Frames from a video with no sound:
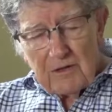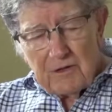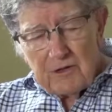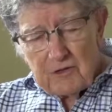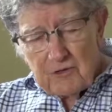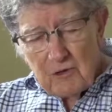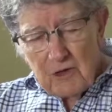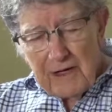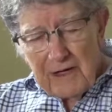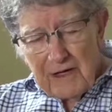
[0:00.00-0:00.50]

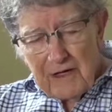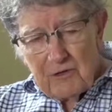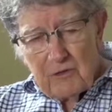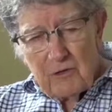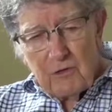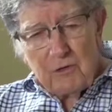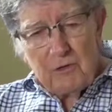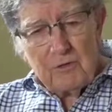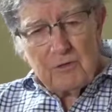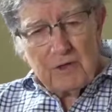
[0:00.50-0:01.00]

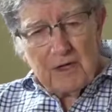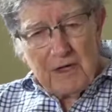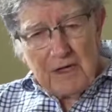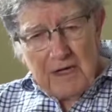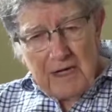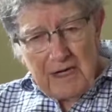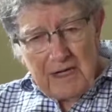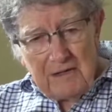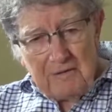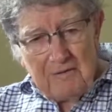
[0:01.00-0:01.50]
Draco
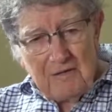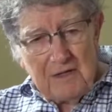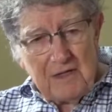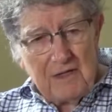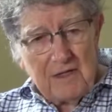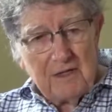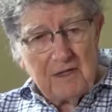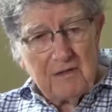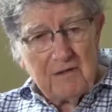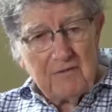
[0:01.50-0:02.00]

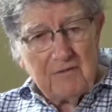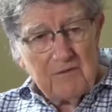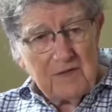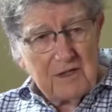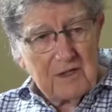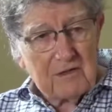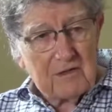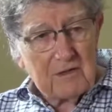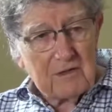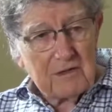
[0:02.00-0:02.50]
Navy
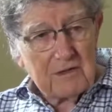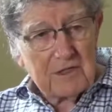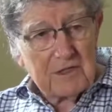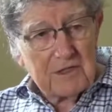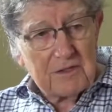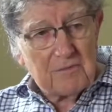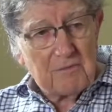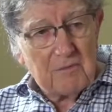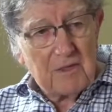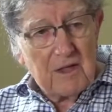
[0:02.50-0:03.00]

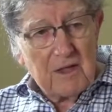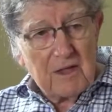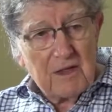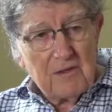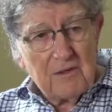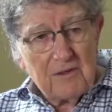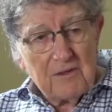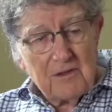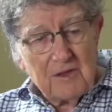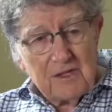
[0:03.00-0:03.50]
vehicles
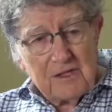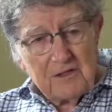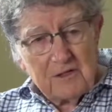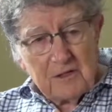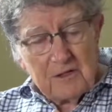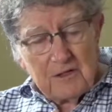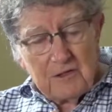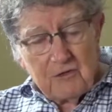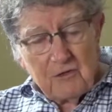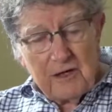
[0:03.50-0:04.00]
that
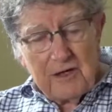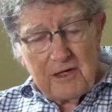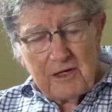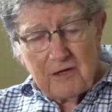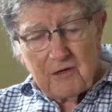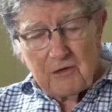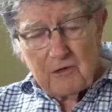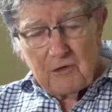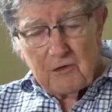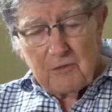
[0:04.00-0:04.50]
the
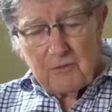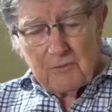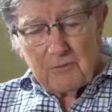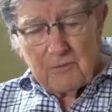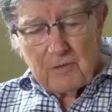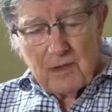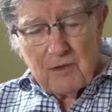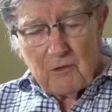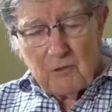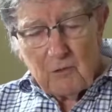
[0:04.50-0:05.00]
Draco
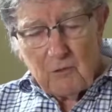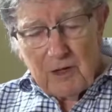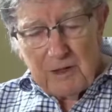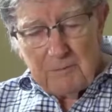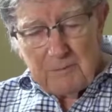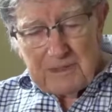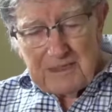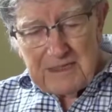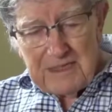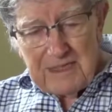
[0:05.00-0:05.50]

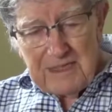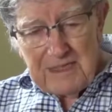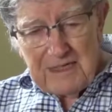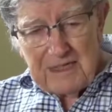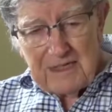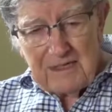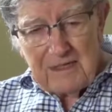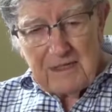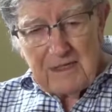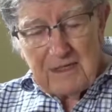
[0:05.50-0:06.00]

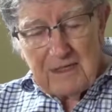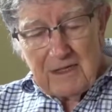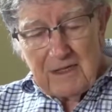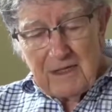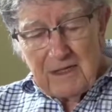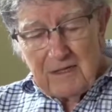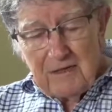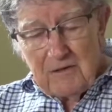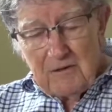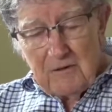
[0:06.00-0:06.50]
reptilian
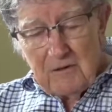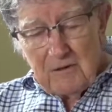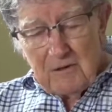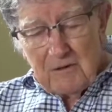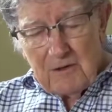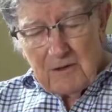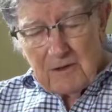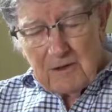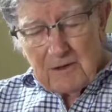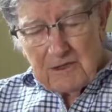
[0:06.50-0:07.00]

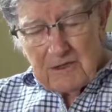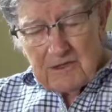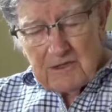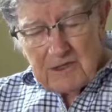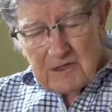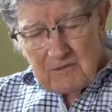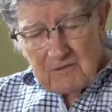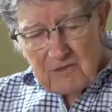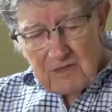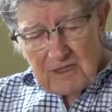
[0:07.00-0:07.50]

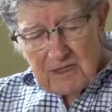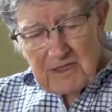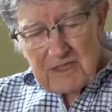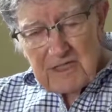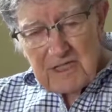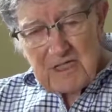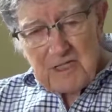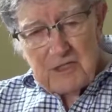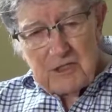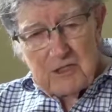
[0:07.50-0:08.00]

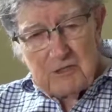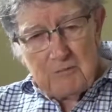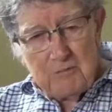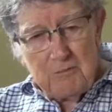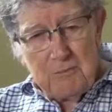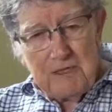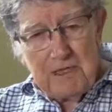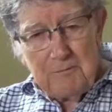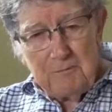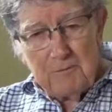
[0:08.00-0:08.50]
civilization
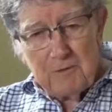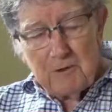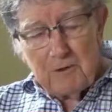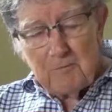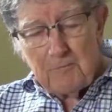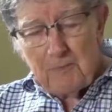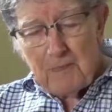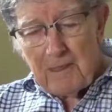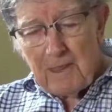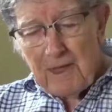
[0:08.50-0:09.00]
people
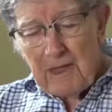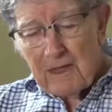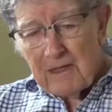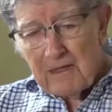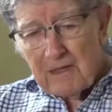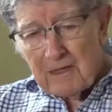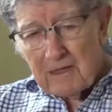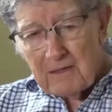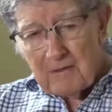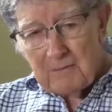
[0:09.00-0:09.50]

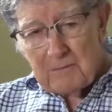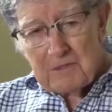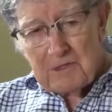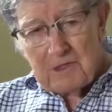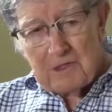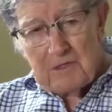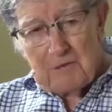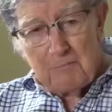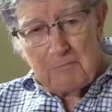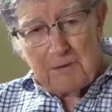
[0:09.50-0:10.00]
had come
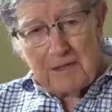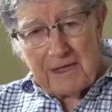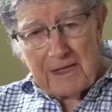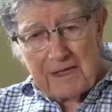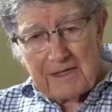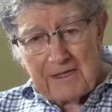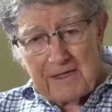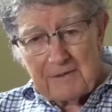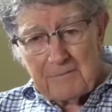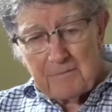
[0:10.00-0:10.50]
to the
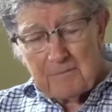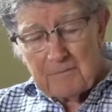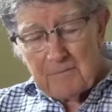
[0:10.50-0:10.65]
planet.